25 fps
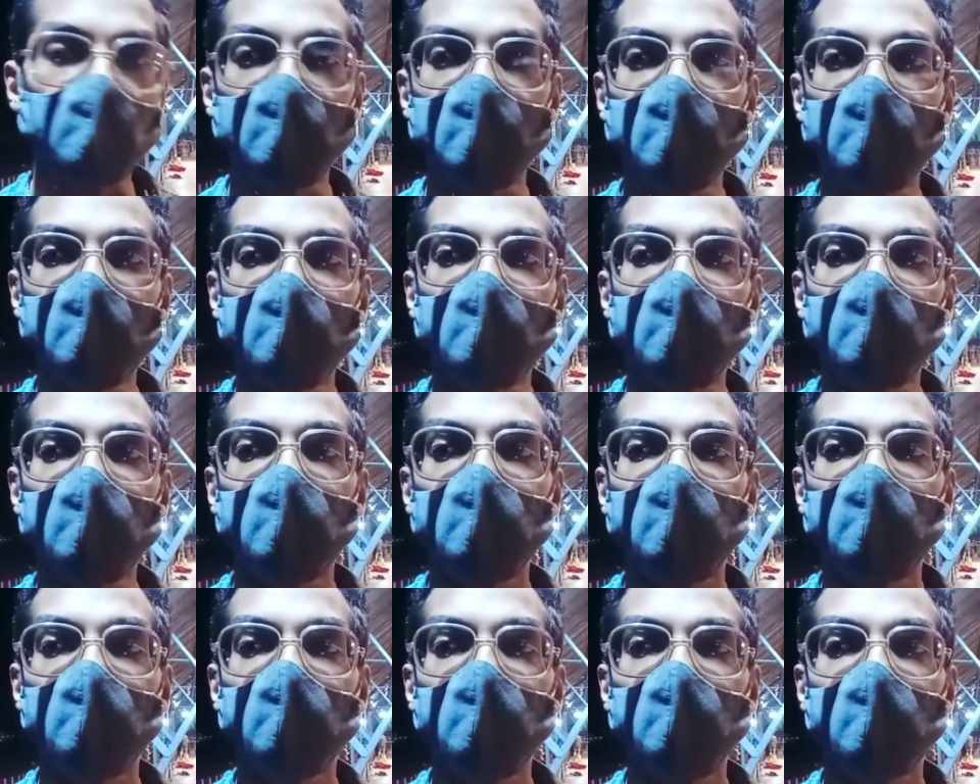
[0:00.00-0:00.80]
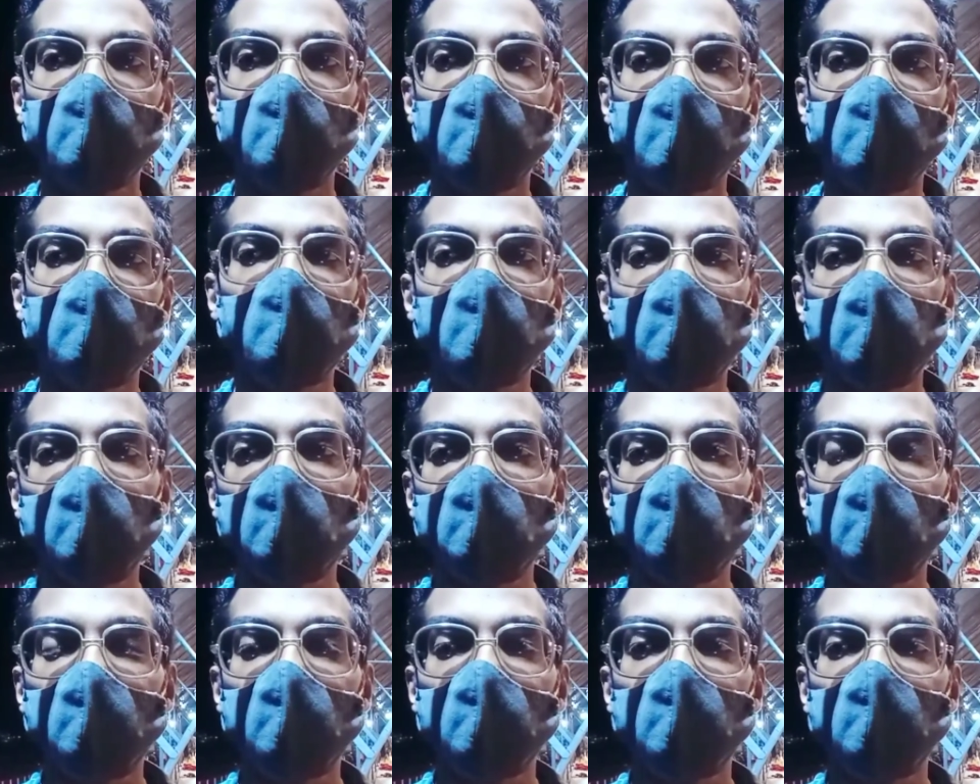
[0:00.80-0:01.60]
journey. Did
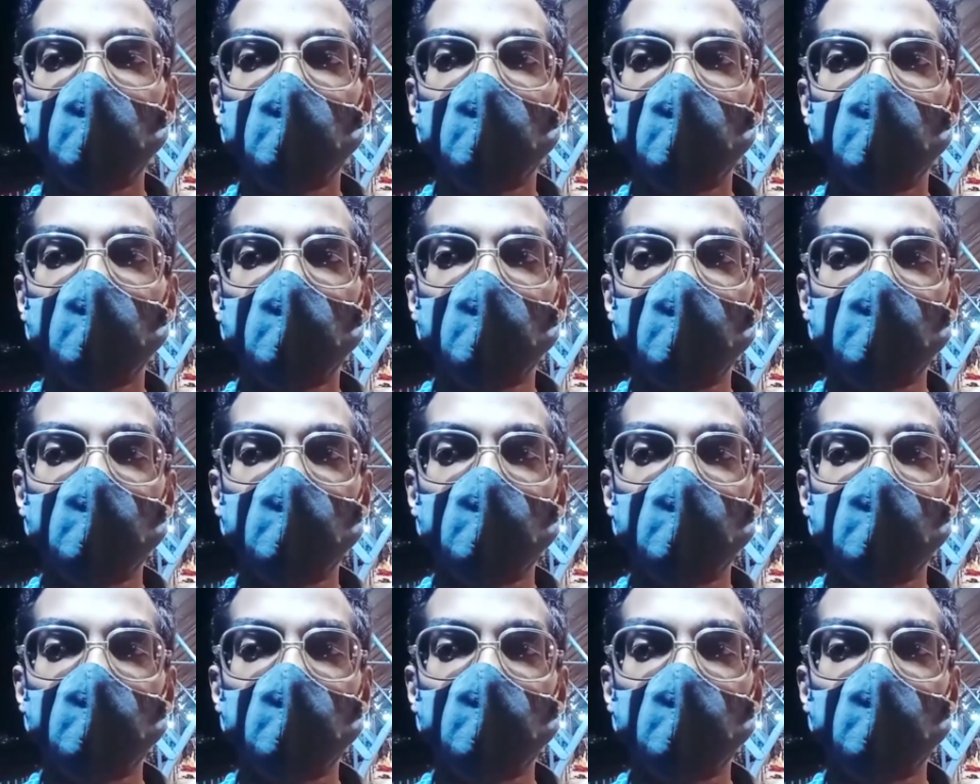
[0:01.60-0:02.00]
not get a shiny?